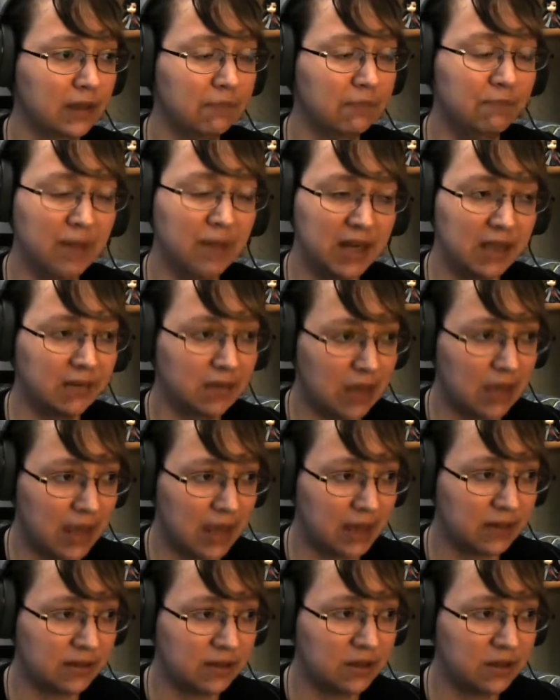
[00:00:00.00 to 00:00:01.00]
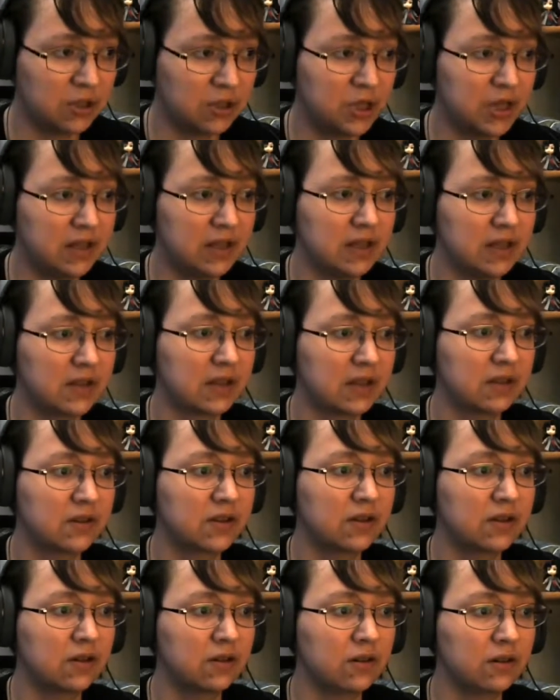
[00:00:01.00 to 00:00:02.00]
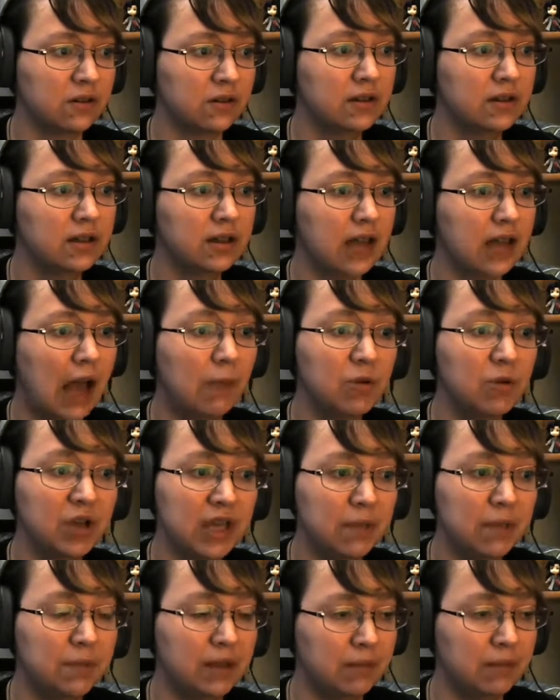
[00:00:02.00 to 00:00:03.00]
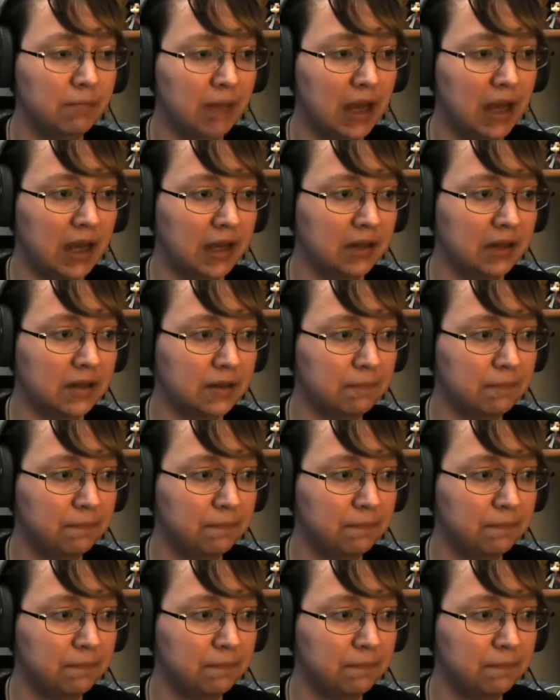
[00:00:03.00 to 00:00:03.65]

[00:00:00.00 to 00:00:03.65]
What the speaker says: Many thanks to Shizi's concern. I will keep it in mind.